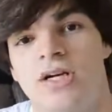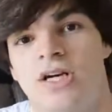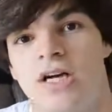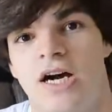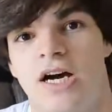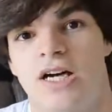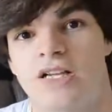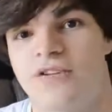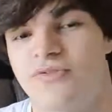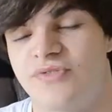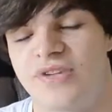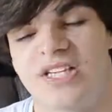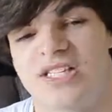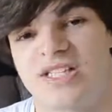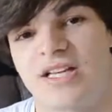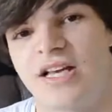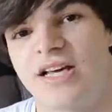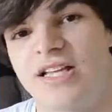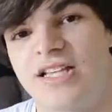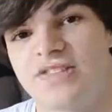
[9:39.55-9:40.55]
Don't forget to
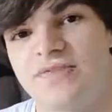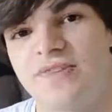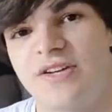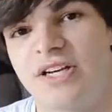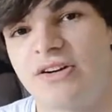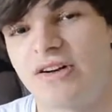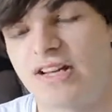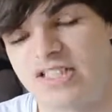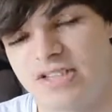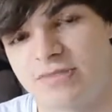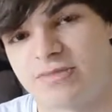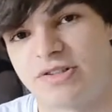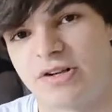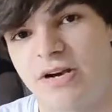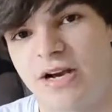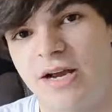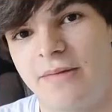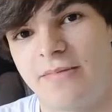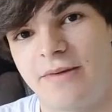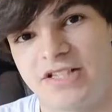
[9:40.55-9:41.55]
like this video and subscribe,